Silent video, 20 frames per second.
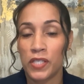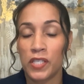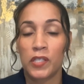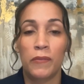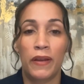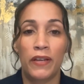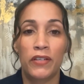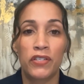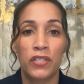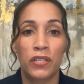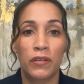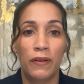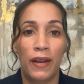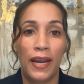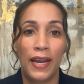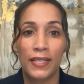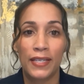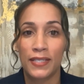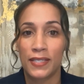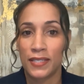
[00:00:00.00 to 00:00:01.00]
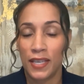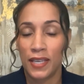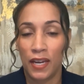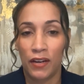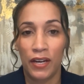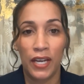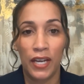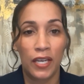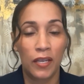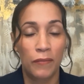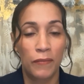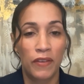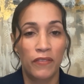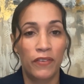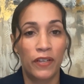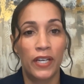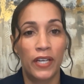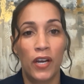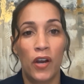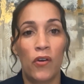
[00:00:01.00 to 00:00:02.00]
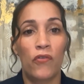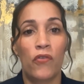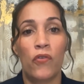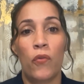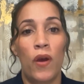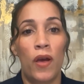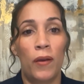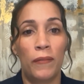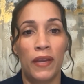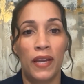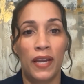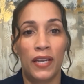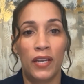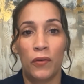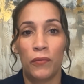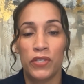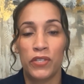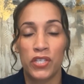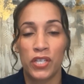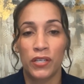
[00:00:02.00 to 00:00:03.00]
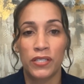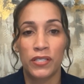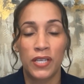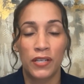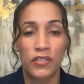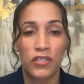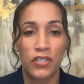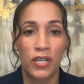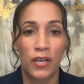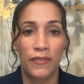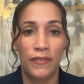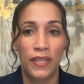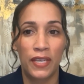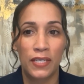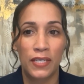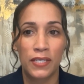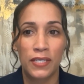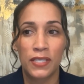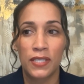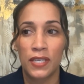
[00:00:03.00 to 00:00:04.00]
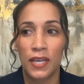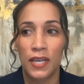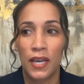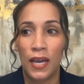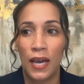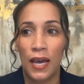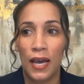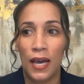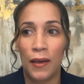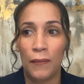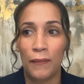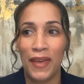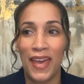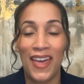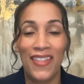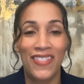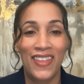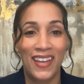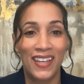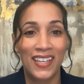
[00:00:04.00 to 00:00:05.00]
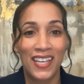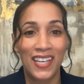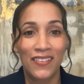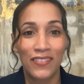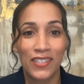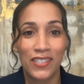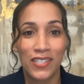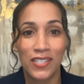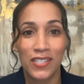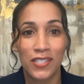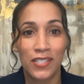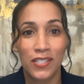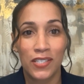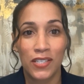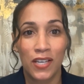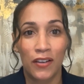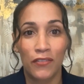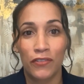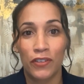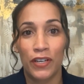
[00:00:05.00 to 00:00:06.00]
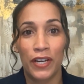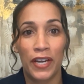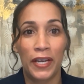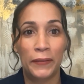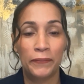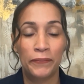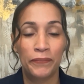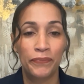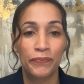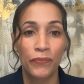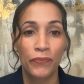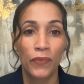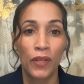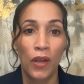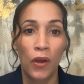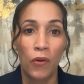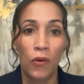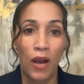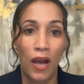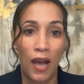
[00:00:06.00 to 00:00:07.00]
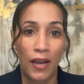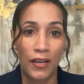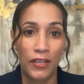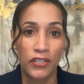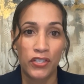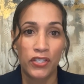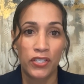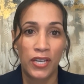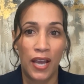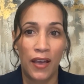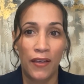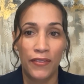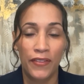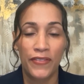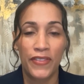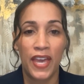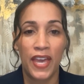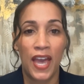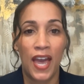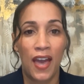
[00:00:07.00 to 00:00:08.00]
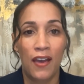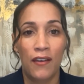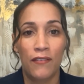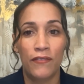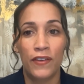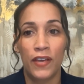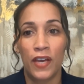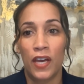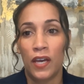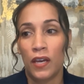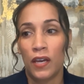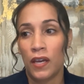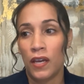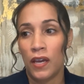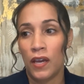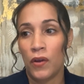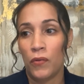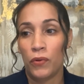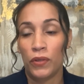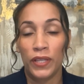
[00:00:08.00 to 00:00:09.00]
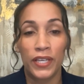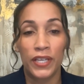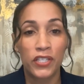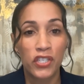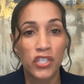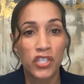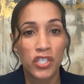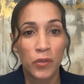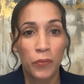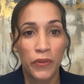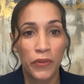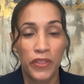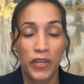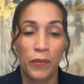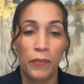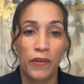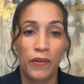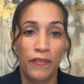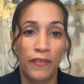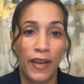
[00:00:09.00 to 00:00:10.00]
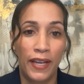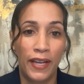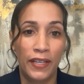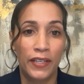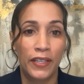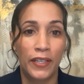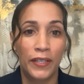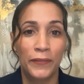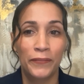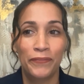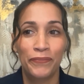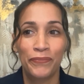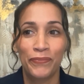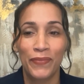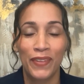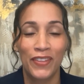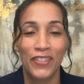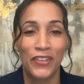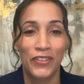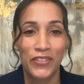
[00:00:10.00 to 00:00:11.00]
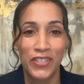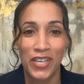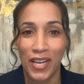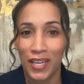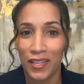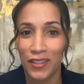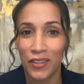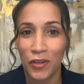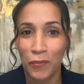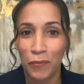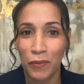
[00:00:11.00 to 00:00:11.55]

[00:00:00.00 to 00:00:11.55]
especially, right, it's scary. It can be very overwhelming. I know Michelle touched on this. And then even just discovering, oh gosh, now that they have a relationship with their provider, they're checking their